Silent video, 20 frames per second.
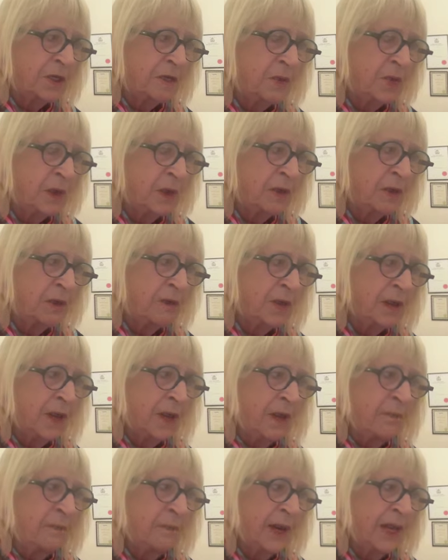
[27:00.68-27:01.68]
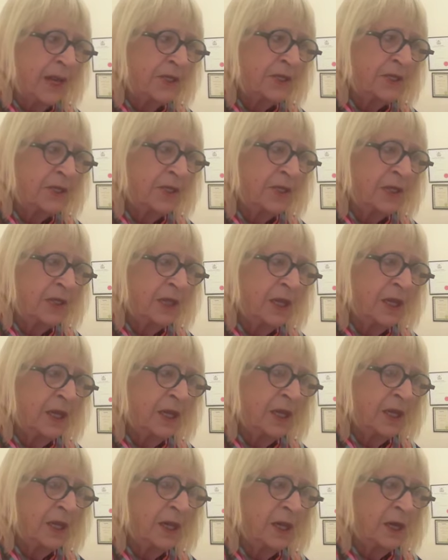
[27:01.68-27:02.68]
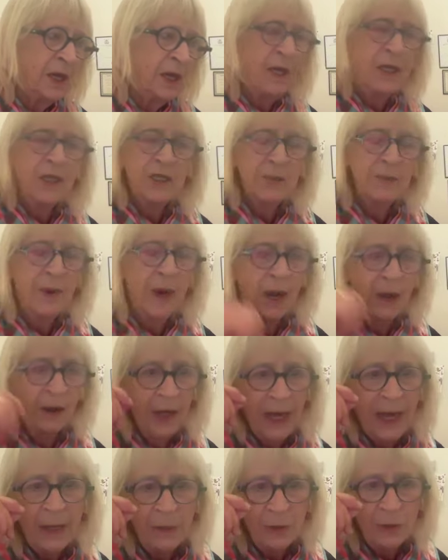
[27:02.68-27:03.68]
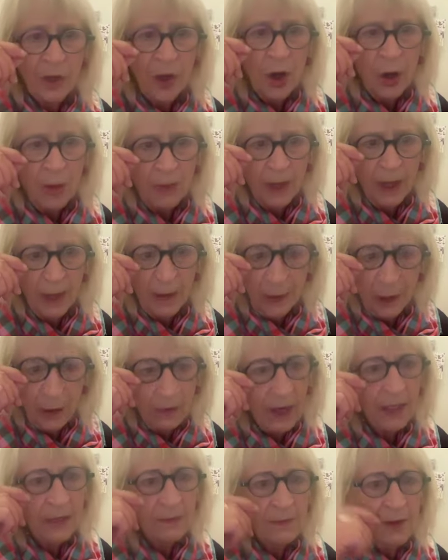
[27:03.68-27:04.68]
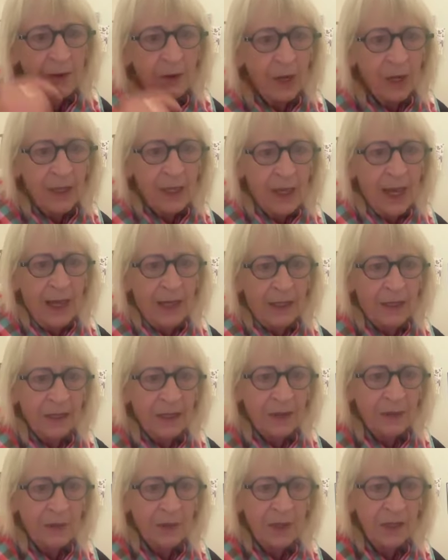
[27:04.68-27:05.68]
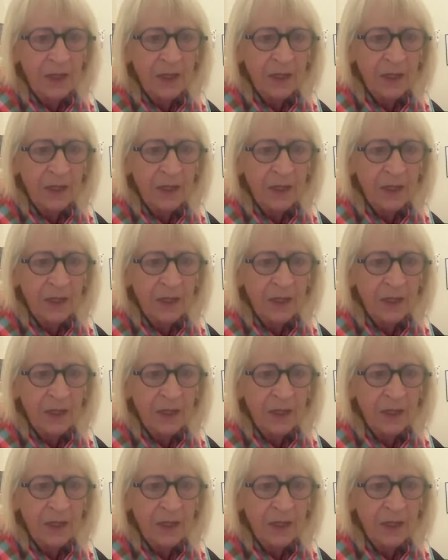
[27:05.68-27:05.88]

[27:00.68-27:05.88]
with basically inspiring Edward Hopper, the great American artist, with his